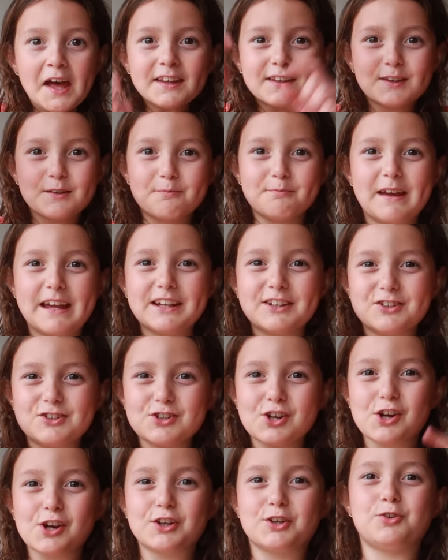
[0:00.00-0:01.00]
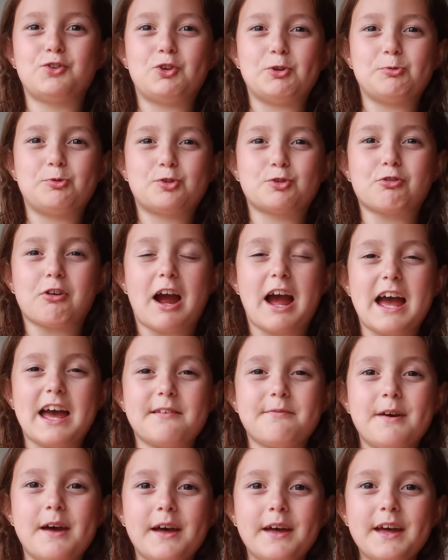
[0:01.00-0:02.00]
So make sure you
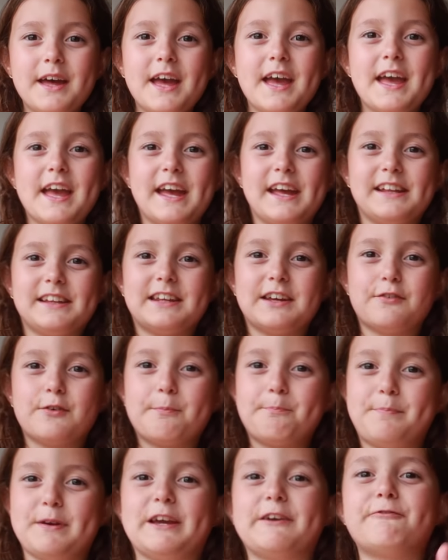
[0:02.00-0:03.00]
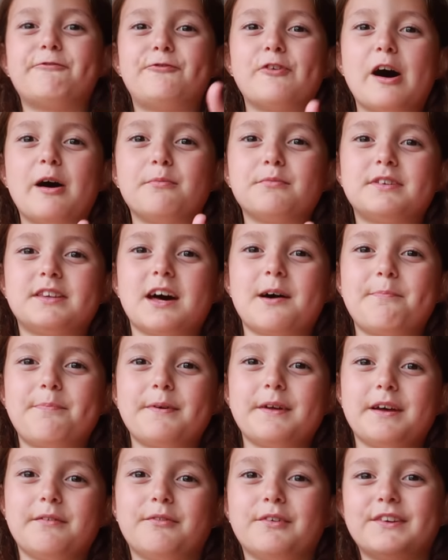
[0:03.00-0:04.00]
subscribe and give a big thumbs up,
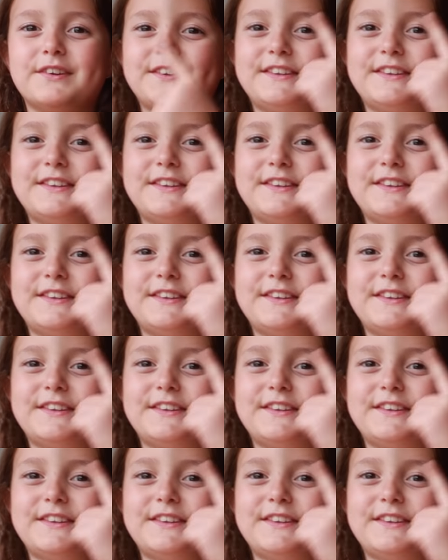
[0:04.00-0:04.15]
and we'll